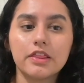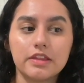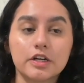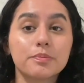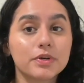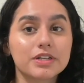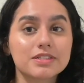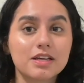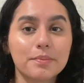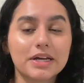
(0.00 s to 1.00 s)
their book
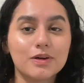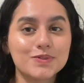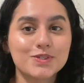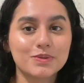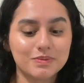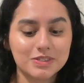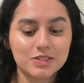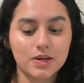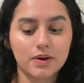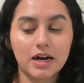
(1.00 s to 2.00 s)
is coming out soon,
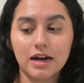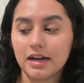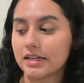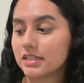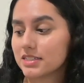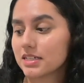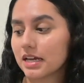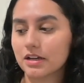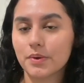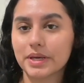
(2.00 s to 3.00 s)
so I need to
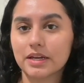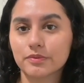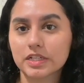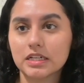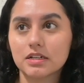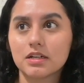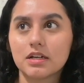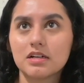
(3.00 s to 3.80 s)
get going and read